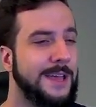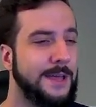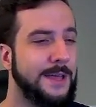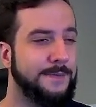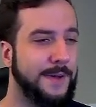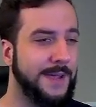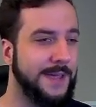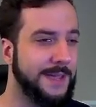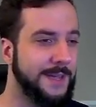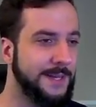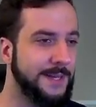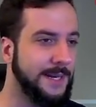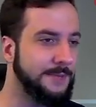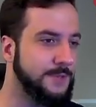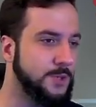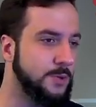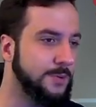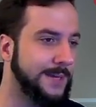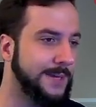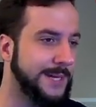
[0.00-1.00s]
If I can get off
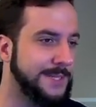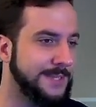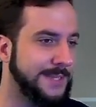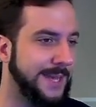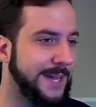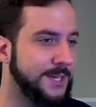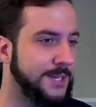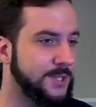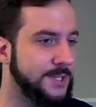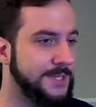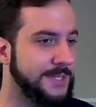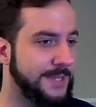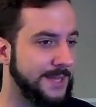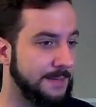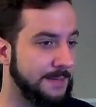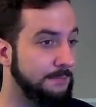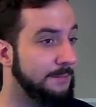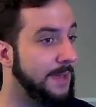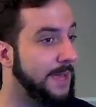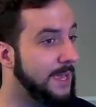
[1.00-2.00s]
2 Night Slashes, and then